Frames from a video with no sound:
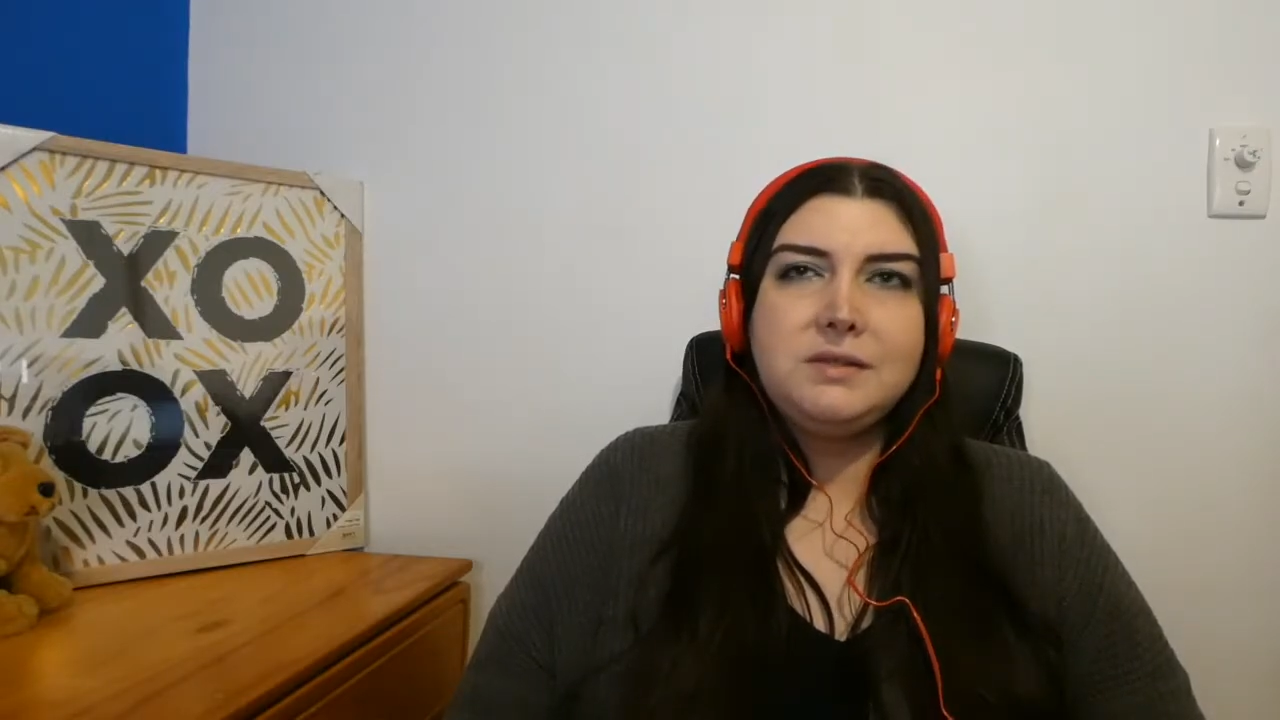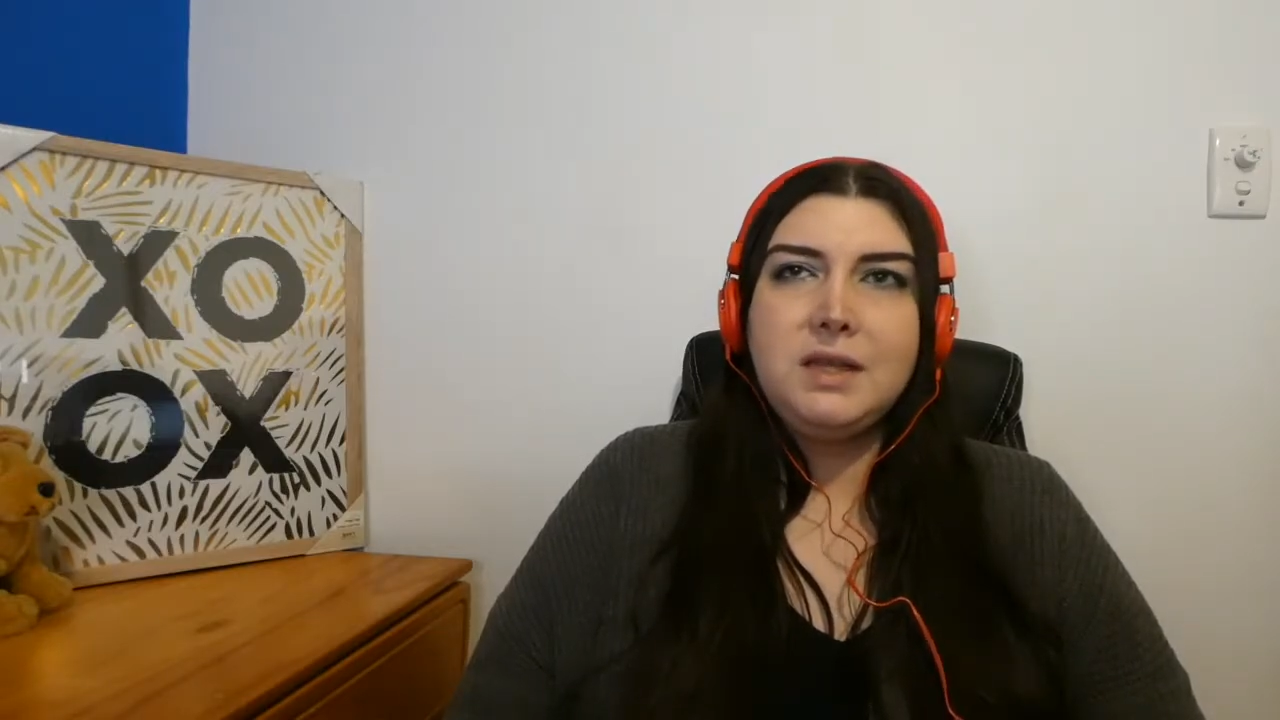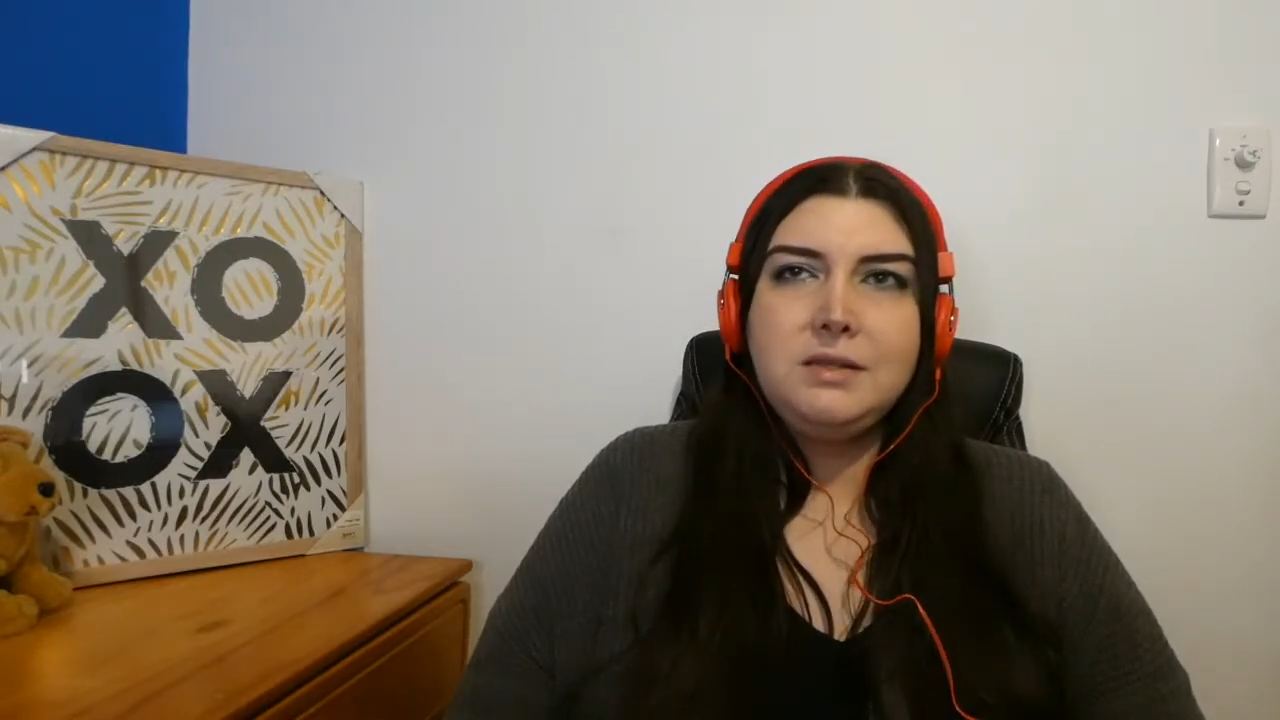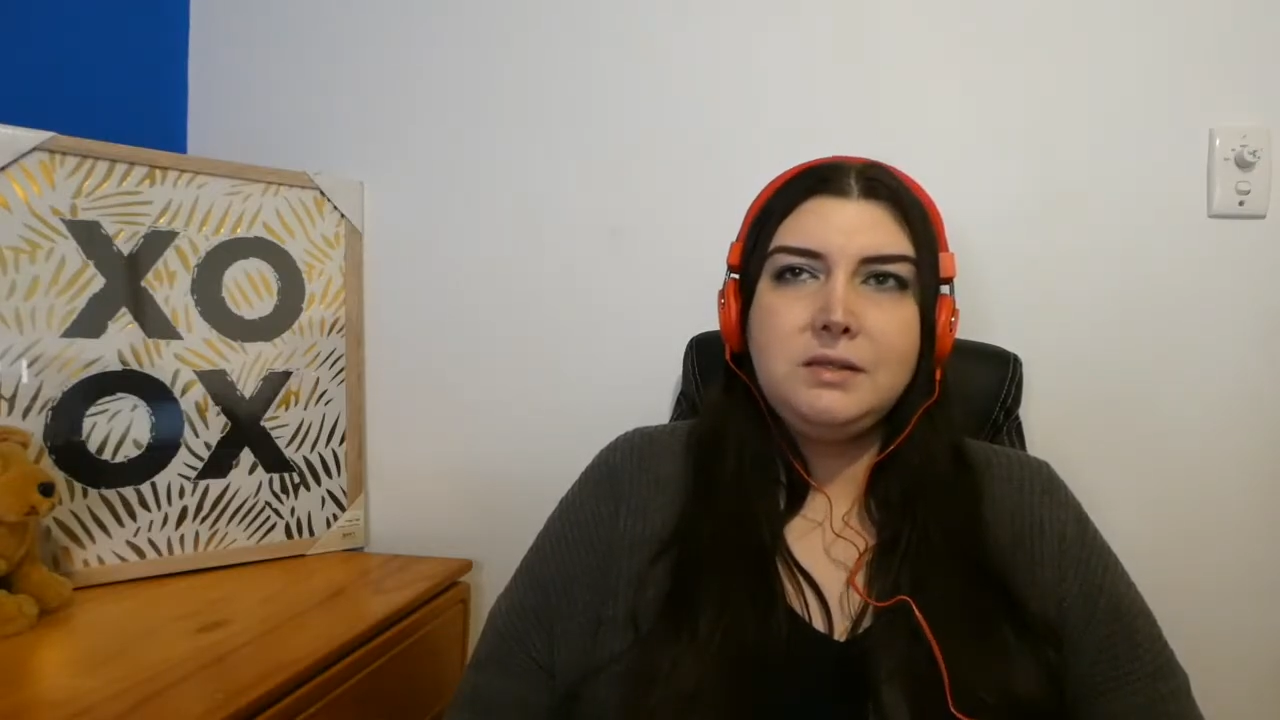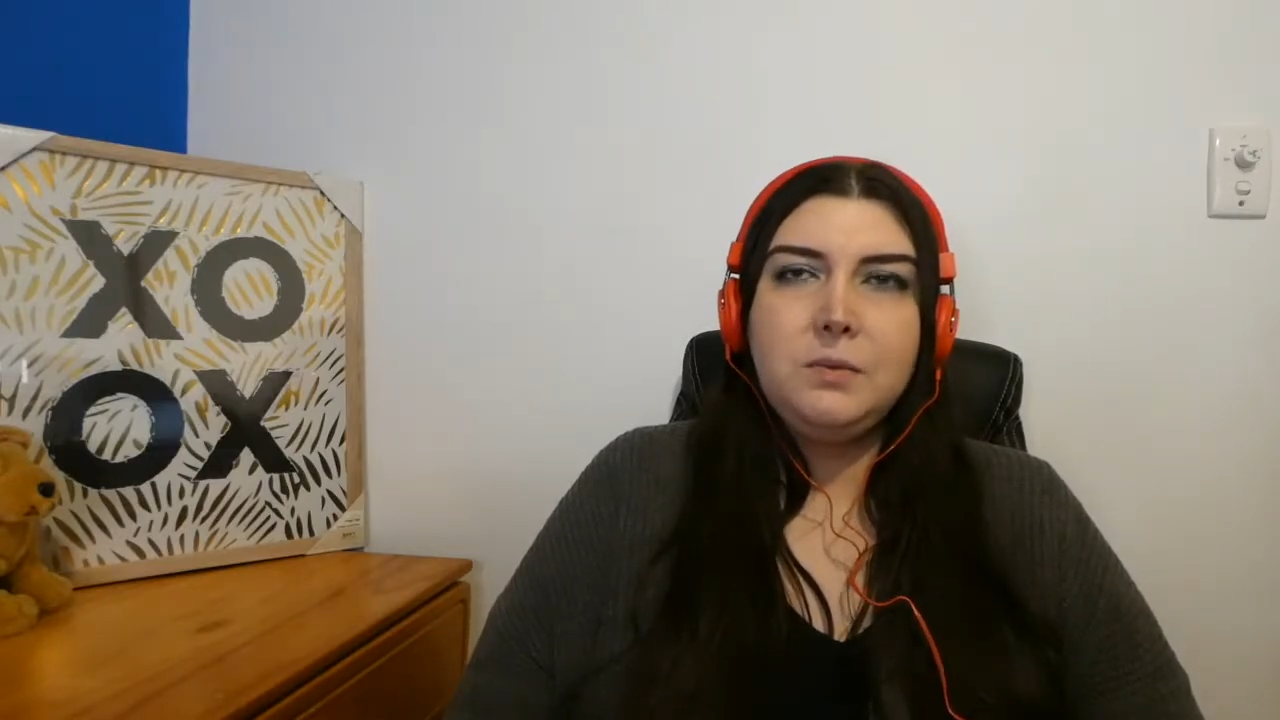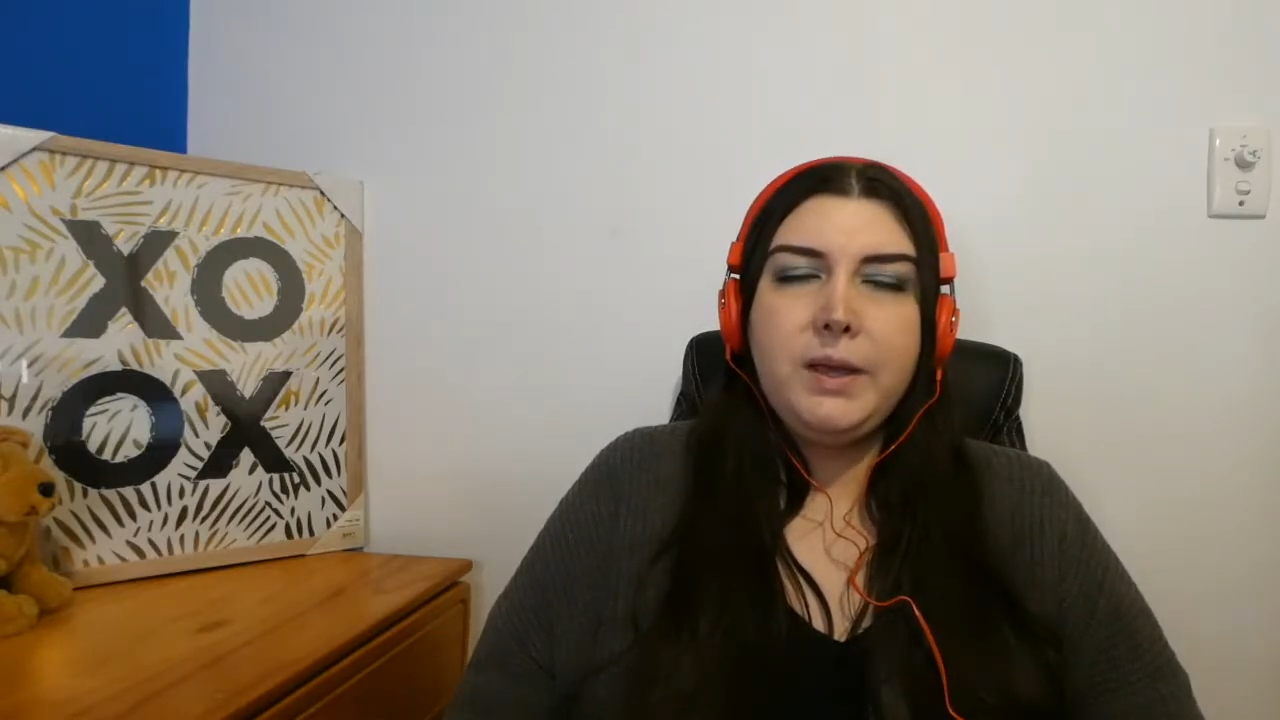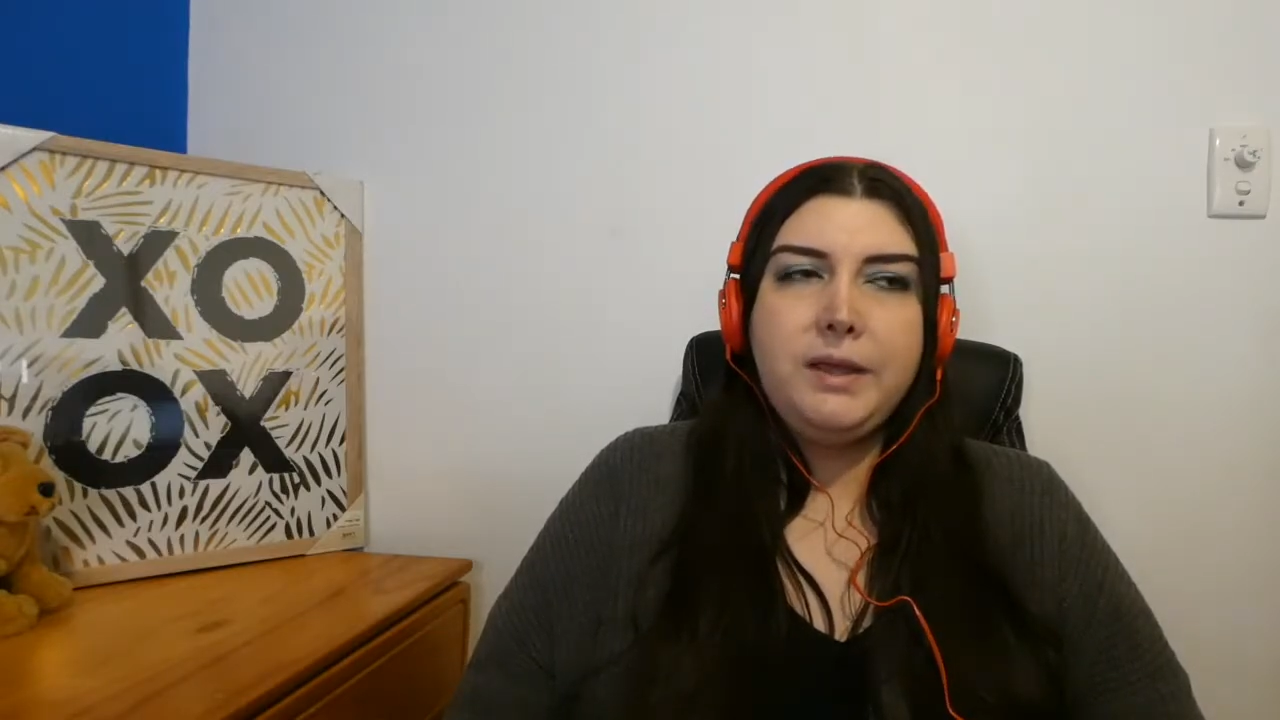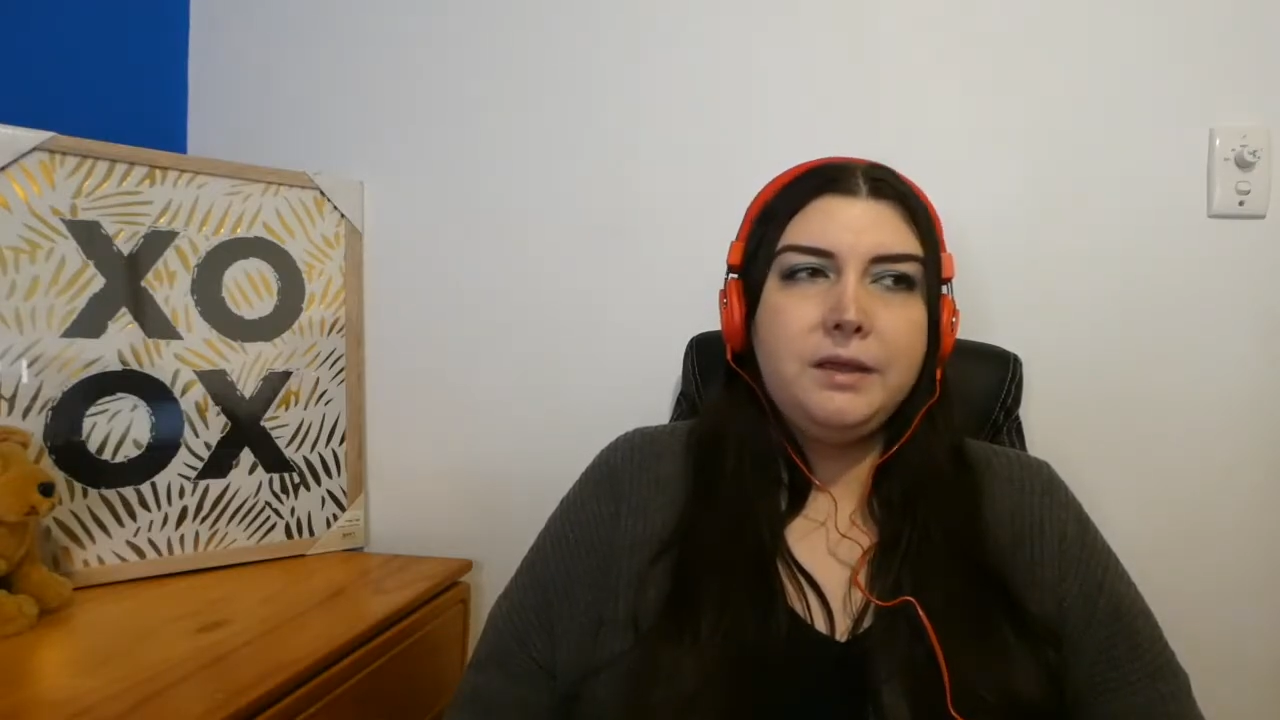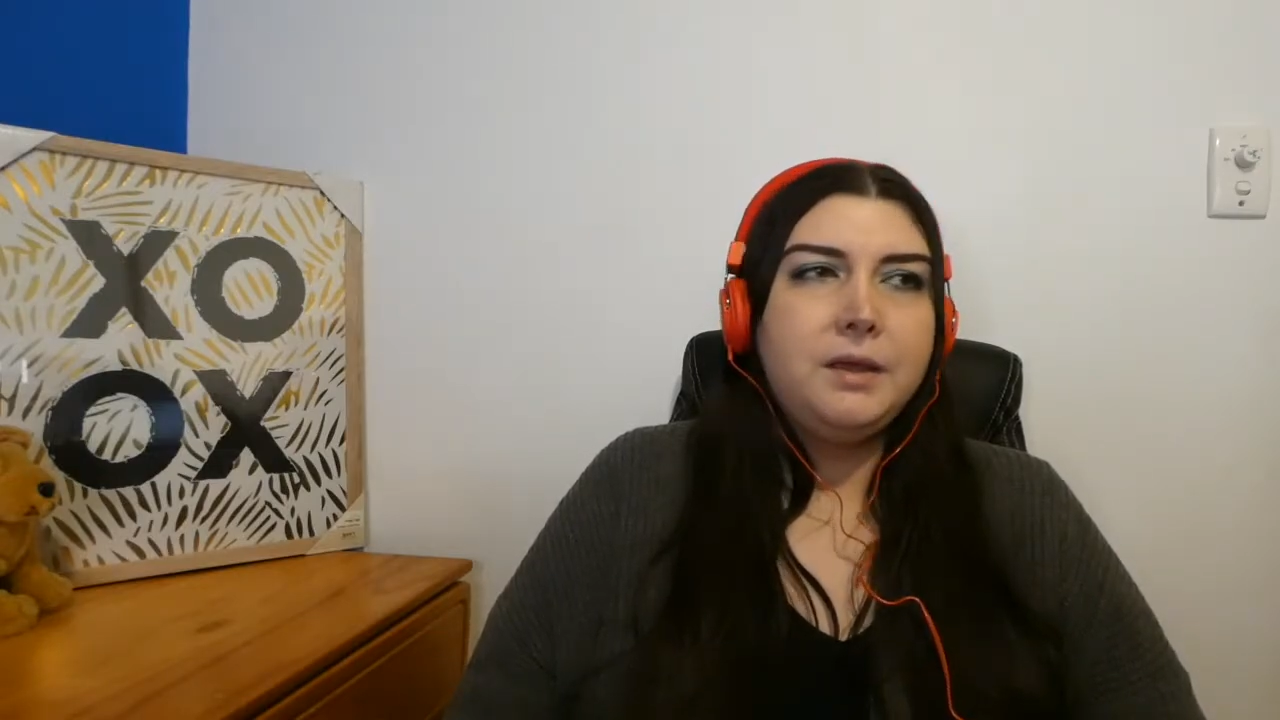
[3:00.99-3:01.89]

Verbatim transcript: dancing away.